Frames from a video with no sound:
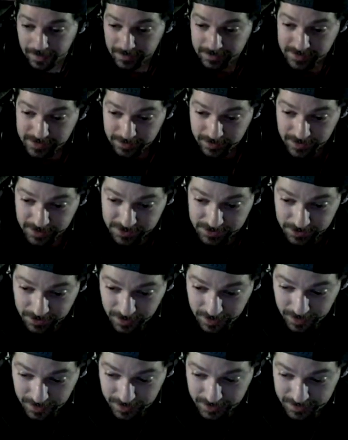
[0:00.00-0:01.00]
a little bit
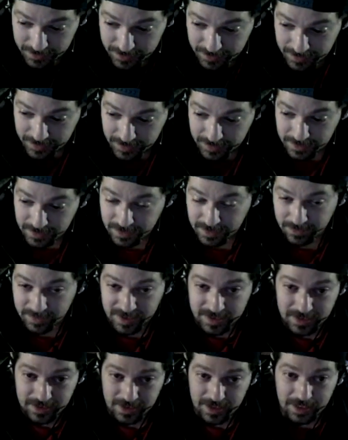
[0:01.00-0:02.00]
in here, and
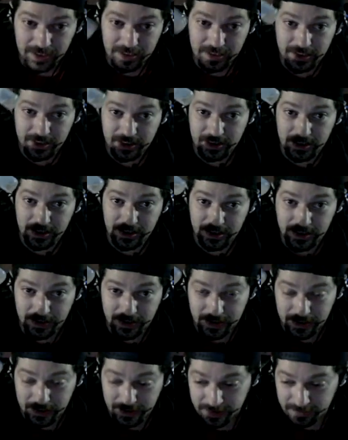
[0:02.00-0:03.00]
I dropped a
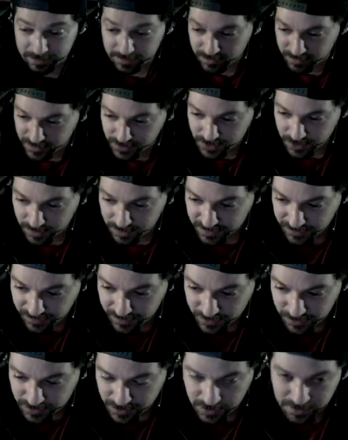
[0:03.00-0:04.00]
few drops of Jim Beam
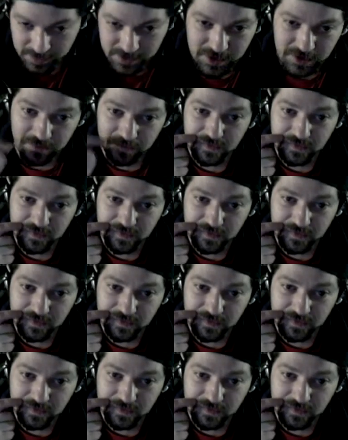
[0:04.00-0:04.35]
whiskey in it.